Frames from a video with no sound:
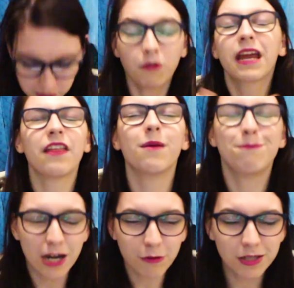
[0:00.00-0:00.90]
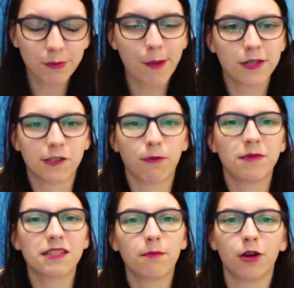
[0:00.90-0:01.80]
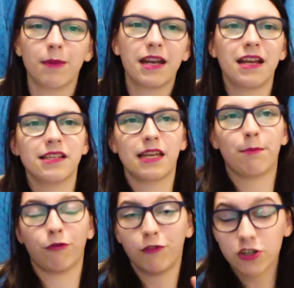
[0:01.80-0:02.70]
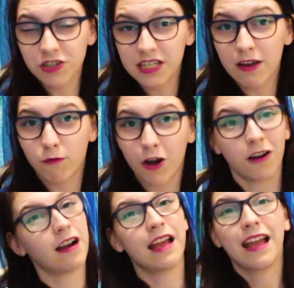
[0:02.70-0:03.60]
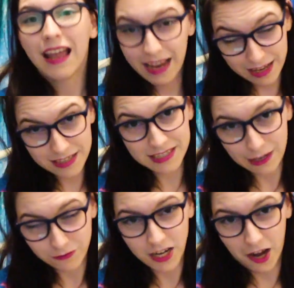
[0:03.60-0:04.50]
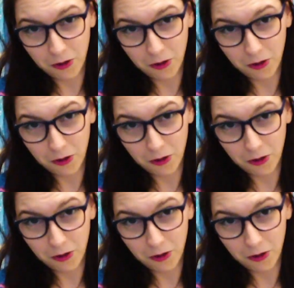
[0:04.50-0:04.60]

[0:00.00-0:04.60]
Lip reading: So again, the bare minimum to swim as a mermaid is a proficiency of water and a safe tail.